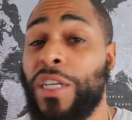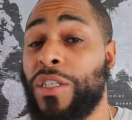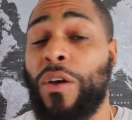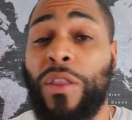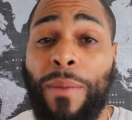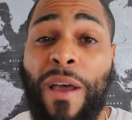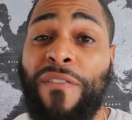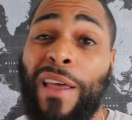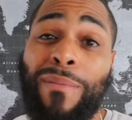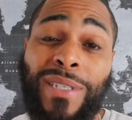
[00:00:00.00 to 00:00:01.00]
guys should know that my
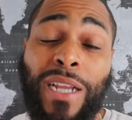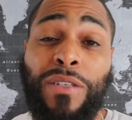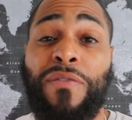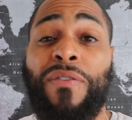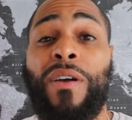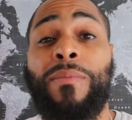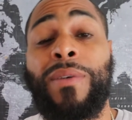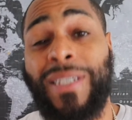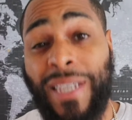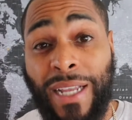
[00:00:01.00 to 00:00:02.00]
family's actually from
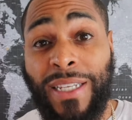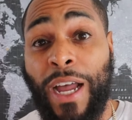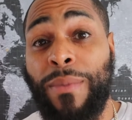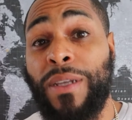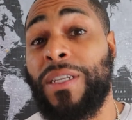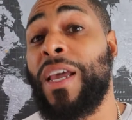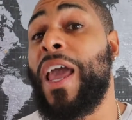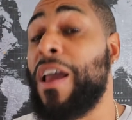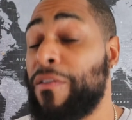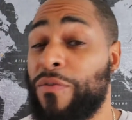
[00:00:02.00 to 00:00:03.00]
St. Thomas
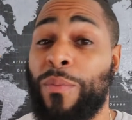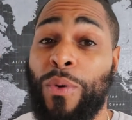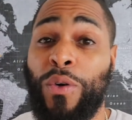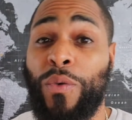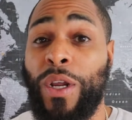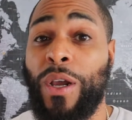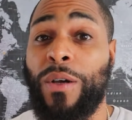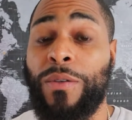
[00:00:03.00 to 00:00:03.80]
and from Puerto Rico.